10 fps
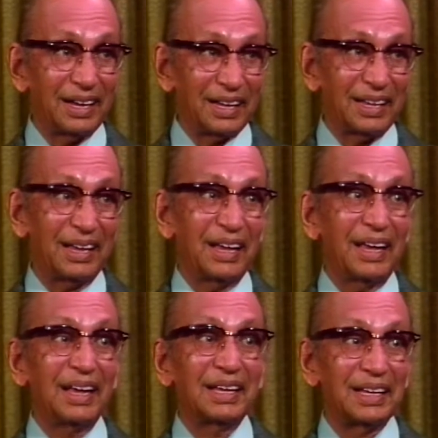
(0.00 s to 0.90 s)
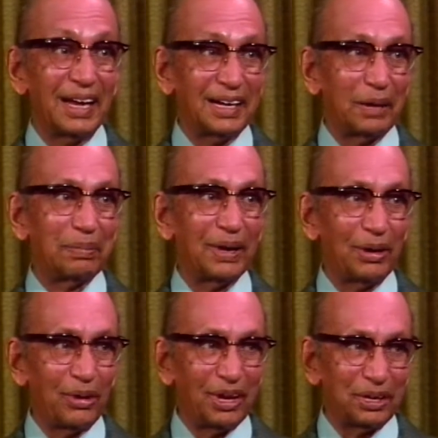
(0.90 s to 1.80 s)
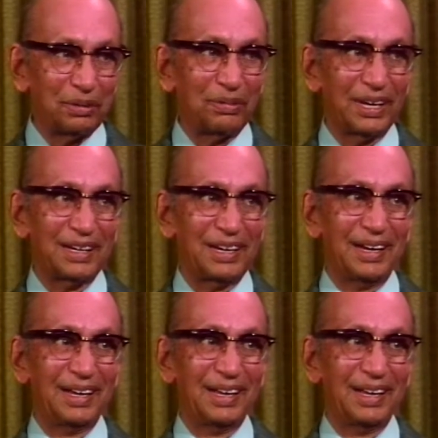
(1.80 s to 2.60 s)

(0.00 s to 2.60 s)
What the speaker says: is, set up a cost function in